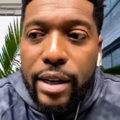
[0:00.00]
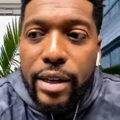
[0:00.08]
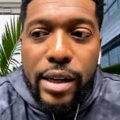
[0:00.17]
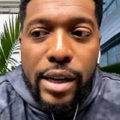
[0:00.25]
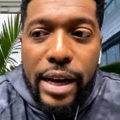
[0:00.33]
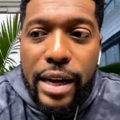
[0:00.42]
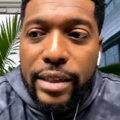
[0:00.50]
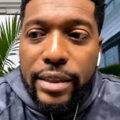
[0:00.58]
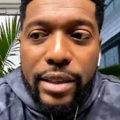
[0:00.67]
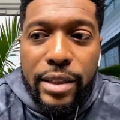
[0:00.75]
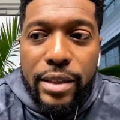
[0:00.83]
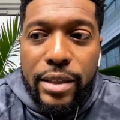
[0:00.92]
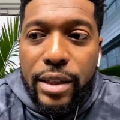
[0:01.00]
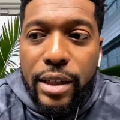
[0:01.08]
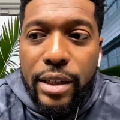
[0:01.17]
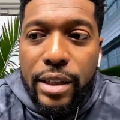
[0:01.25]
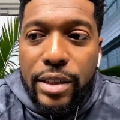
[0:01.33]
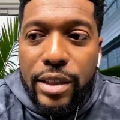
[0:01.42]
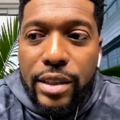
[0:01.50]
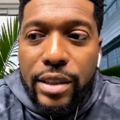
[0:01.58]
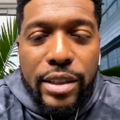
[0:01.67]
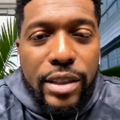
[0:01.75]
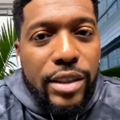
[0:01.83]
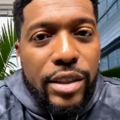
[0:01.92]
out of the class and and it
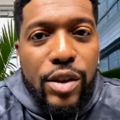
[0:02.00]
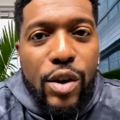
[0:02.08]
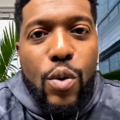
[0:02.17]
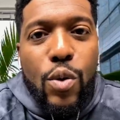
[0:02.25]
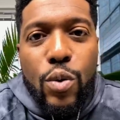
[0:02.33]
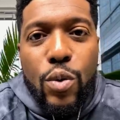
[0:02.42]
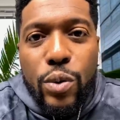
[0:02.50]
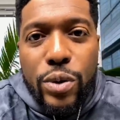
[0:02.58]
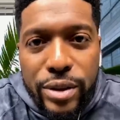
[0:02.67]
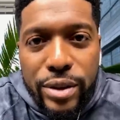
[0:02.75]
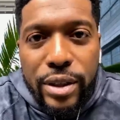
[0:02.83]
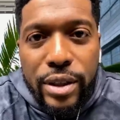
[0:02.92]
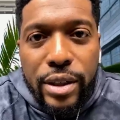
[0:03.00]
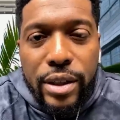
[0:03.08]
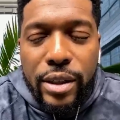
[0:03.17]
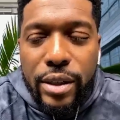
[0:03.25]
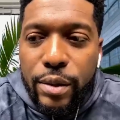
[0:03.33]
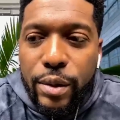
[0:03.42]
just just slowed mm-hmm.